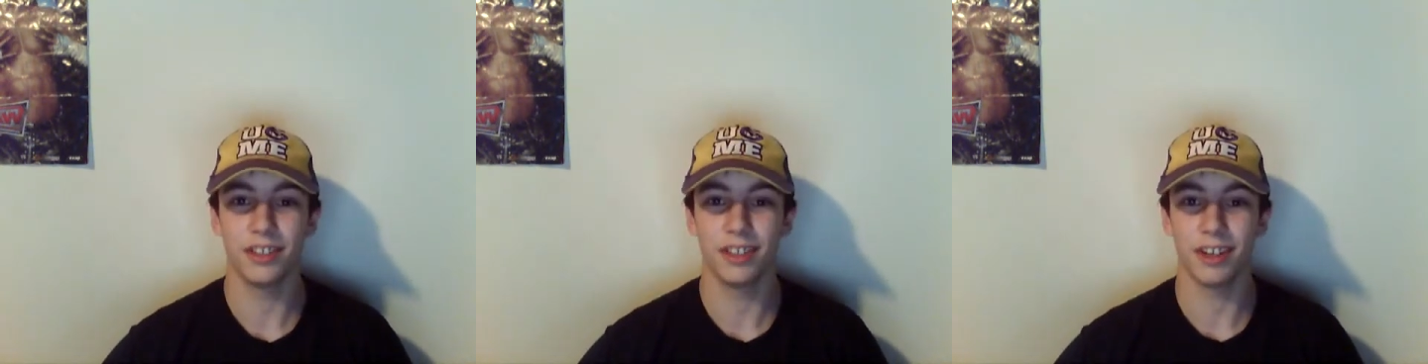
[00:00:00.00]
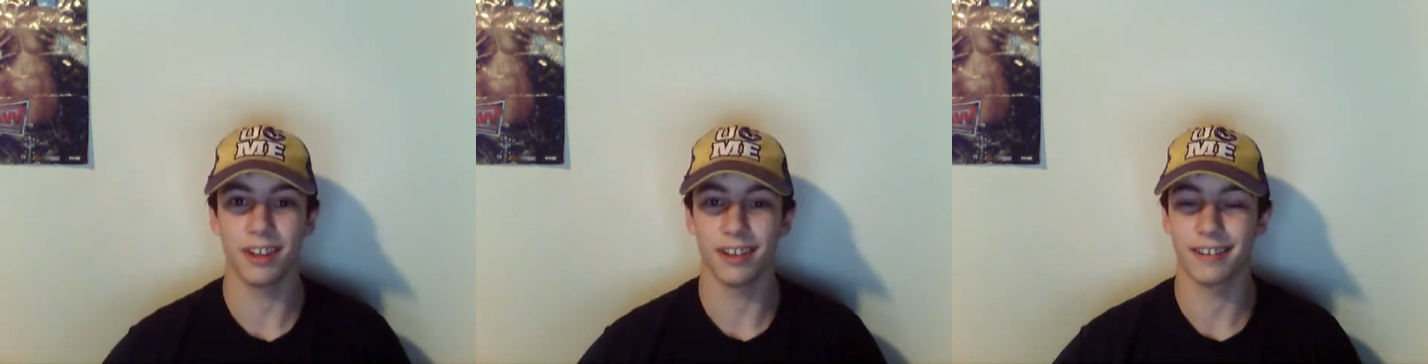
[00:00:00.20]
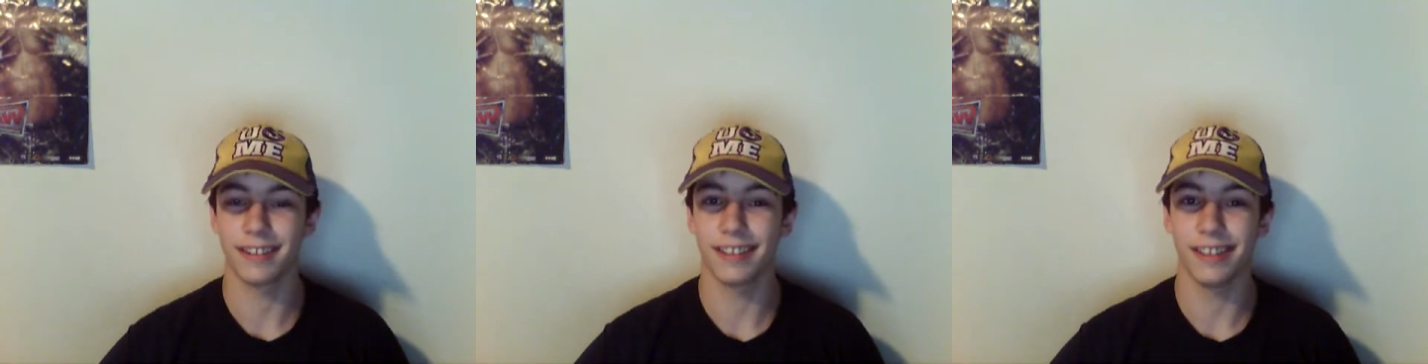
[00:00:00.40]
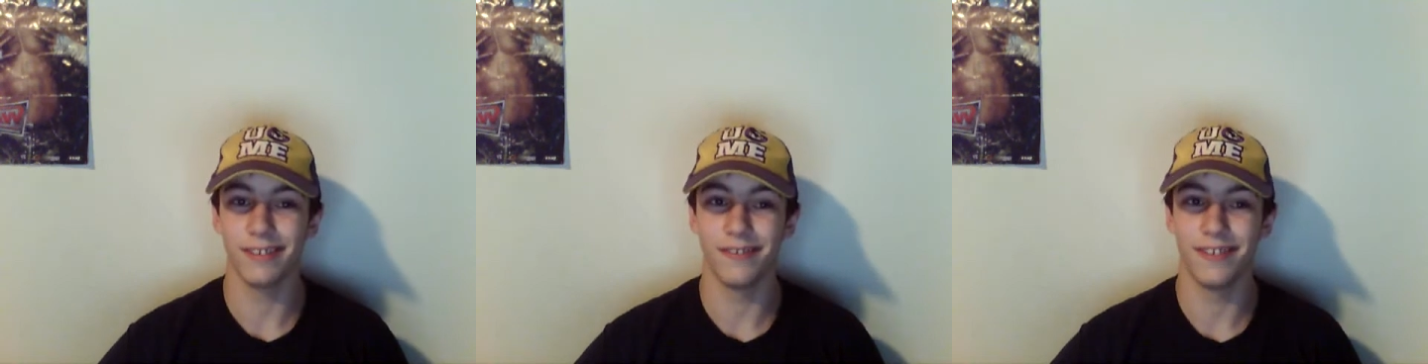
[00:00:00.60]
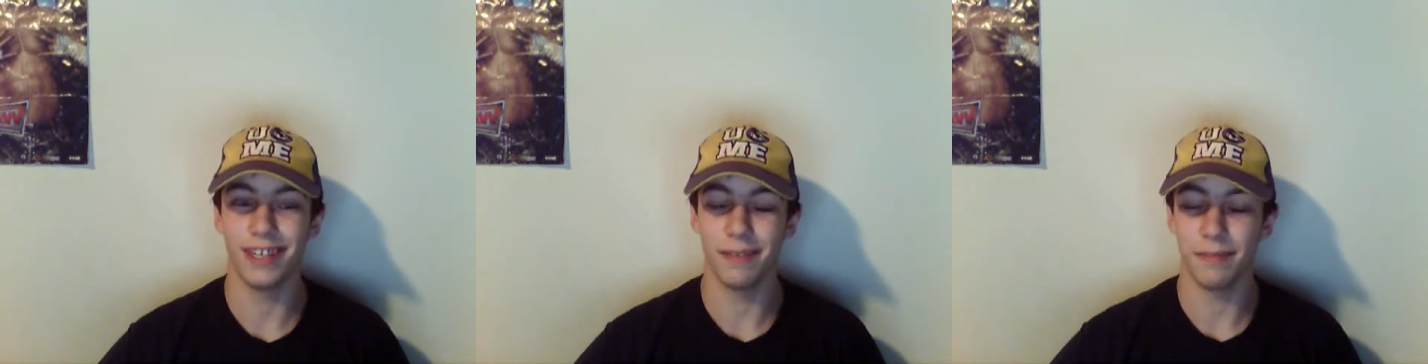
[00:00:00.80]
shirt still
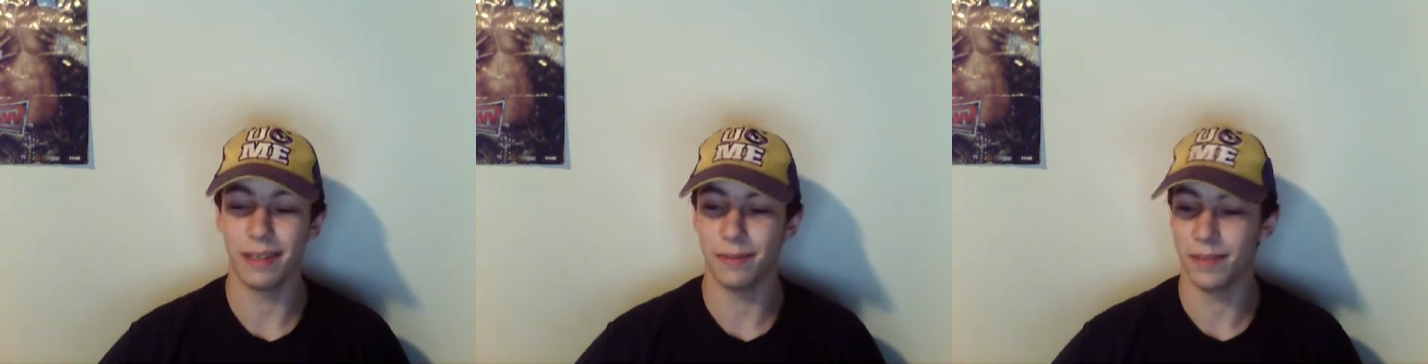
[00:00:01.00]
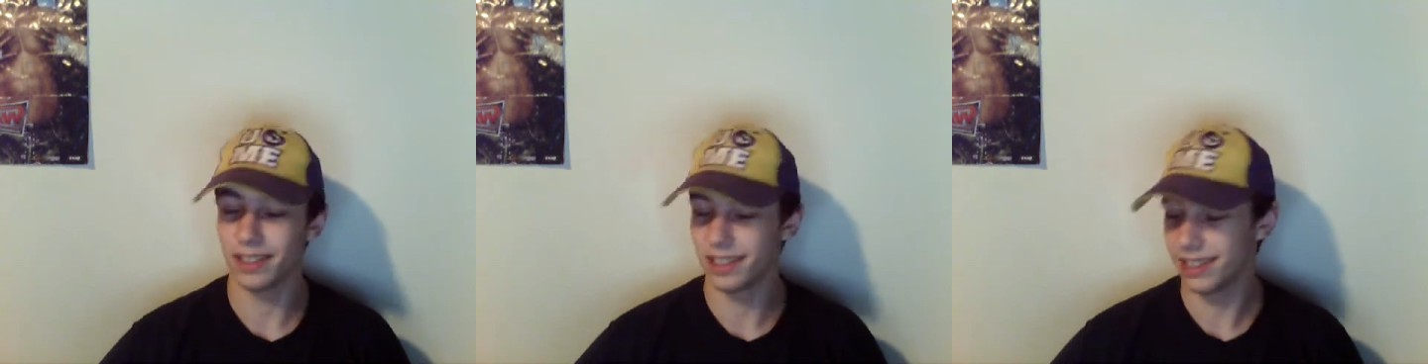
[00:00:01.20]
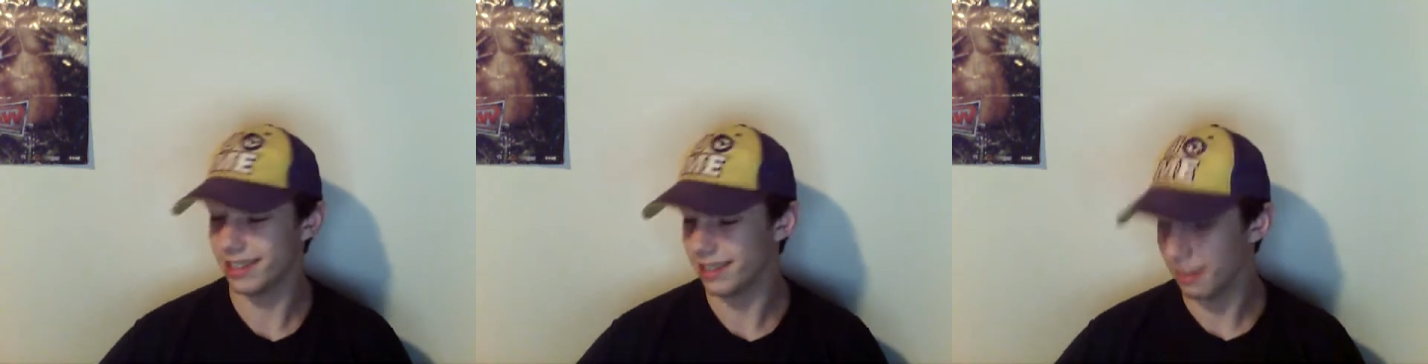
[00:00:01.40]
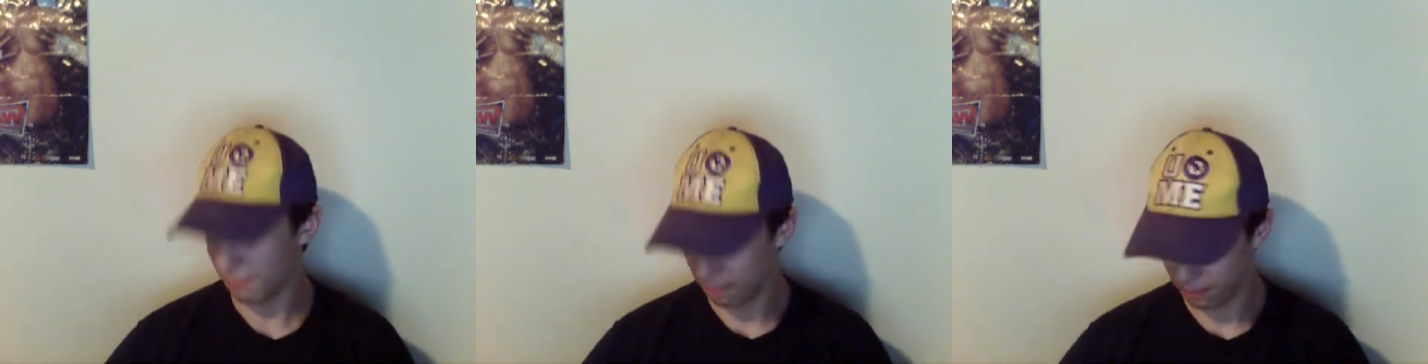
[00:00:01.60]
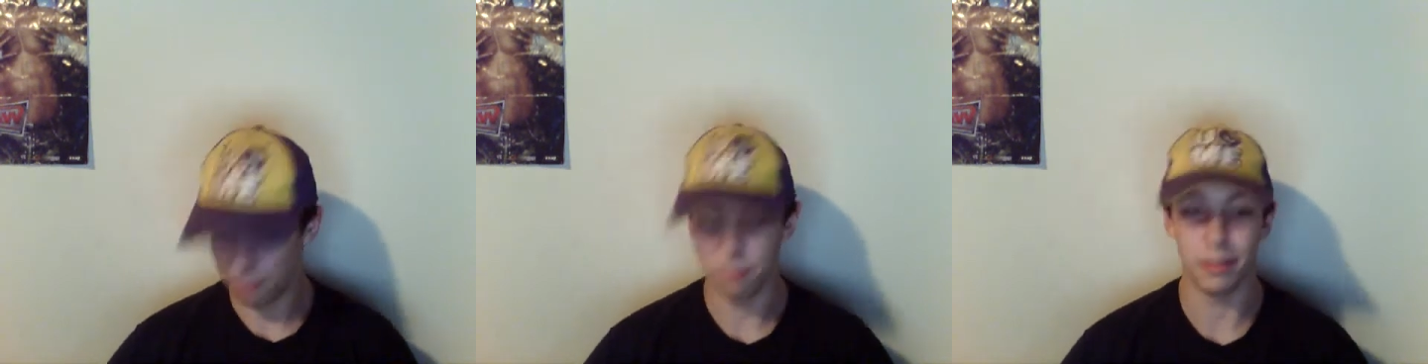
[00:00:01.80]
fit me, which is a
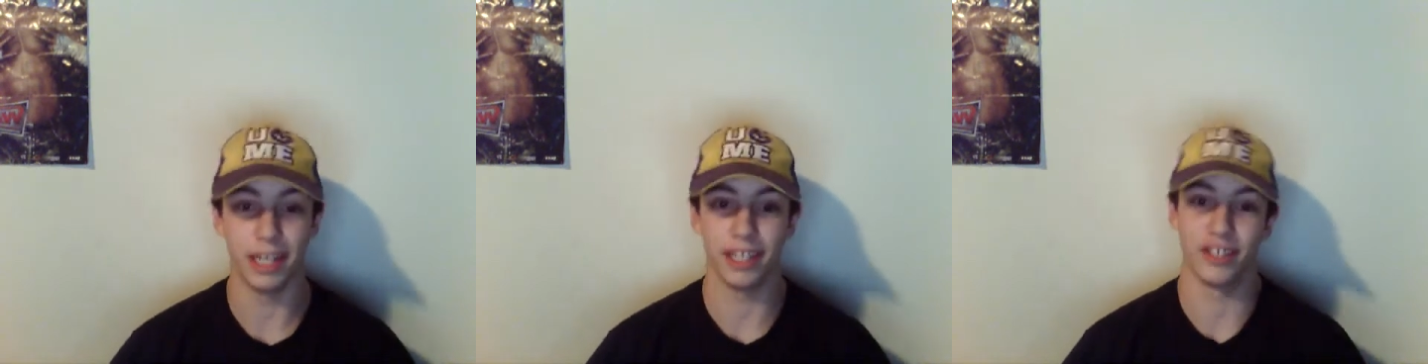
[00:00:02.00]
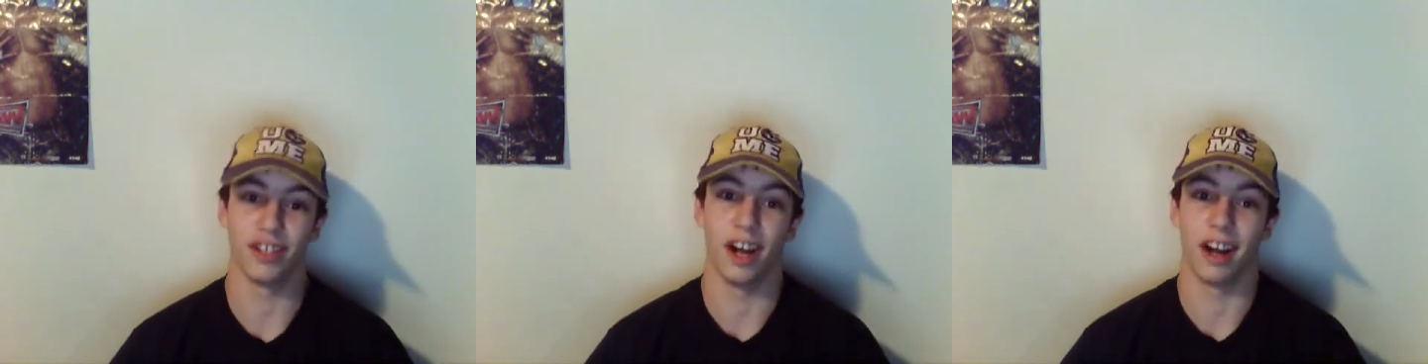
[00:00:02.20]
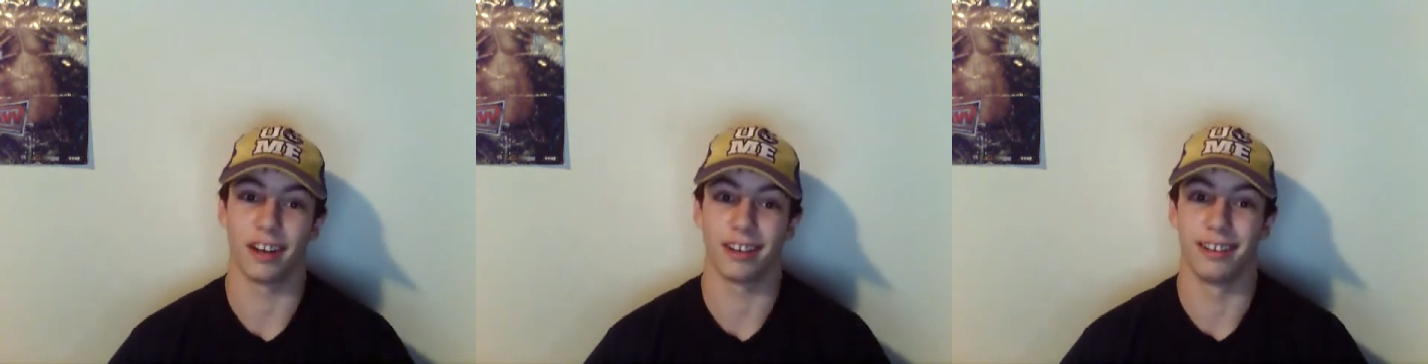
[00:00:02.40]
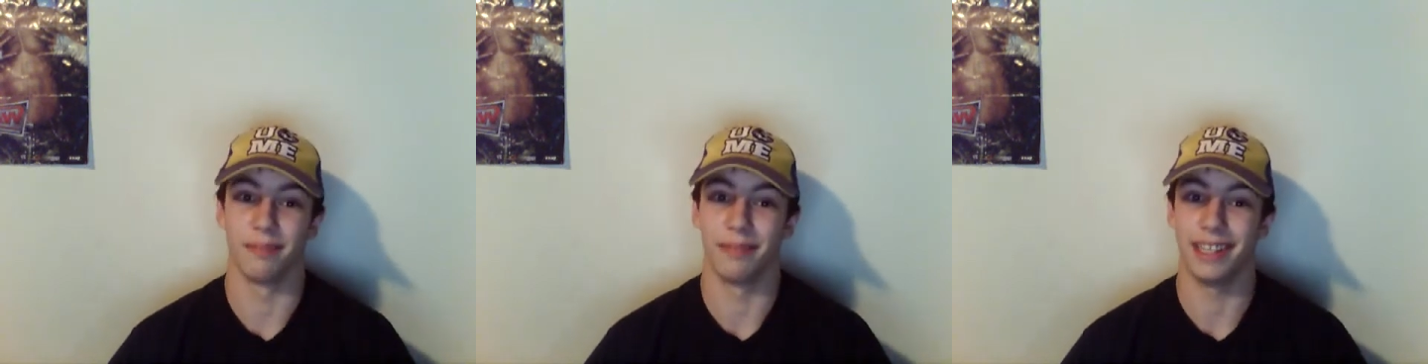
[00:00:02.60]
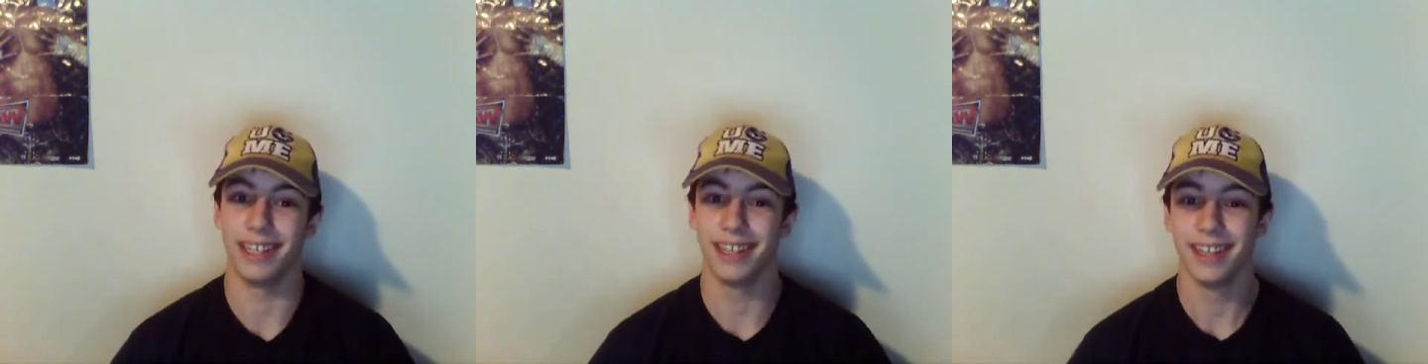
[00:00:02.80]
big shocker to
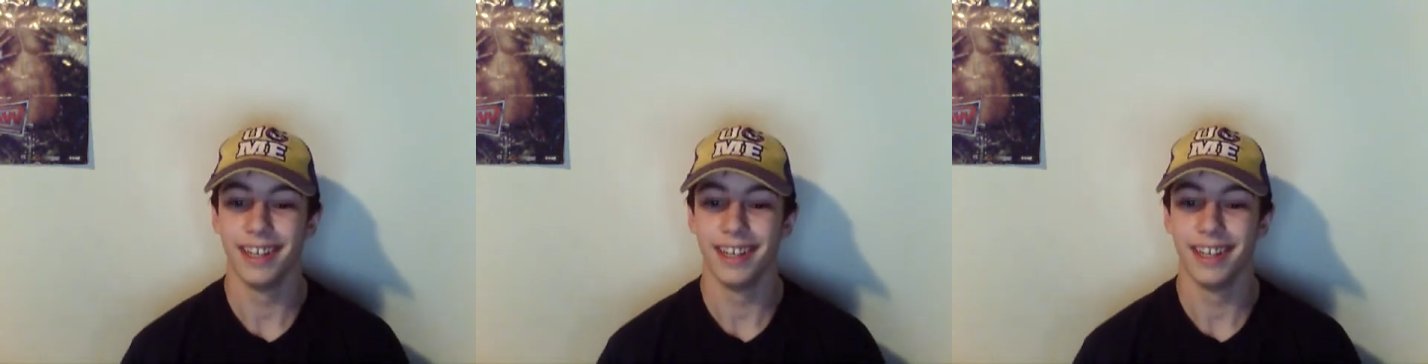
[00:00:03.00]
me.